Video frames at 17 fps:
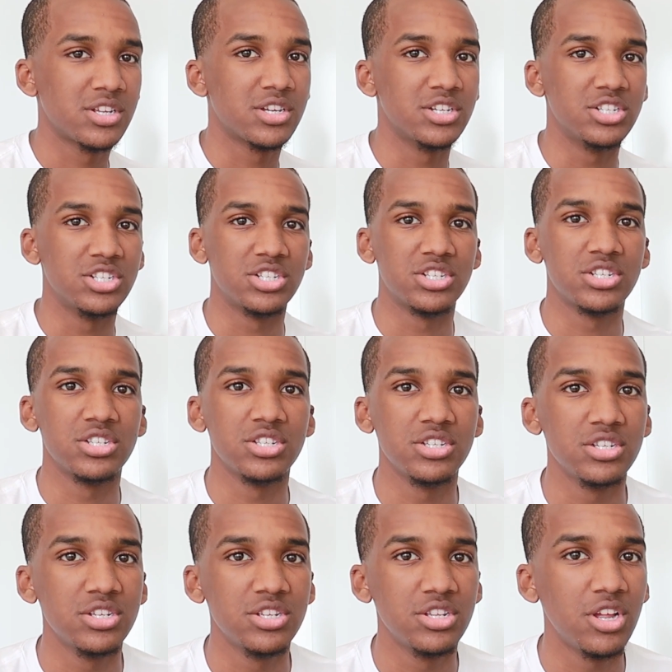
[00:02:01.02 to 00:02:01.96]
Cause
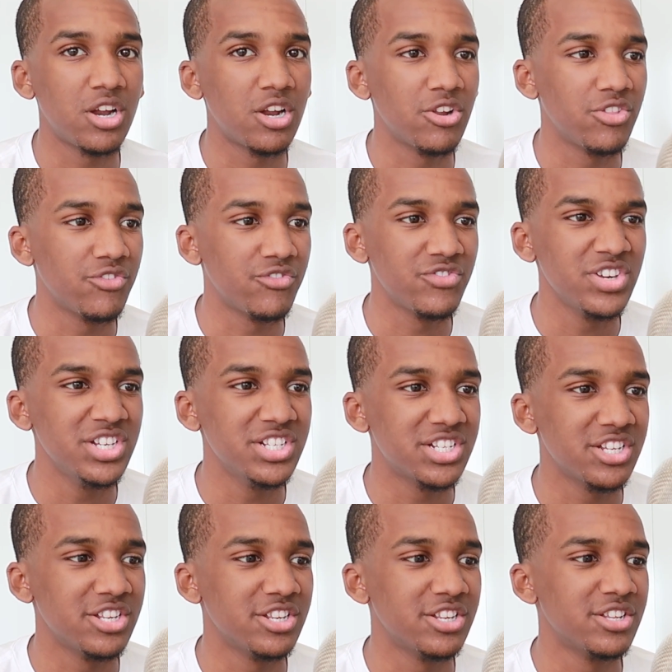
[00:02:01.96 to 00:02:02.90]
y'all are the
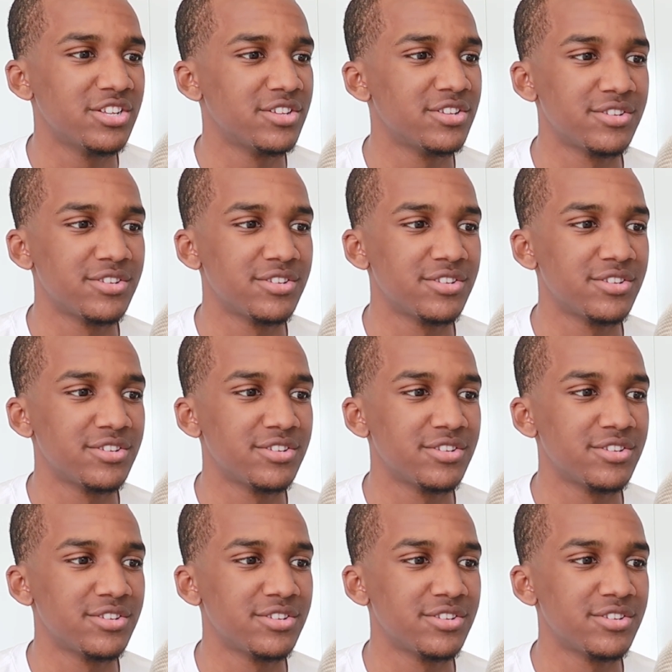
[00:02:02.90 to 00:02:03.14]
reason.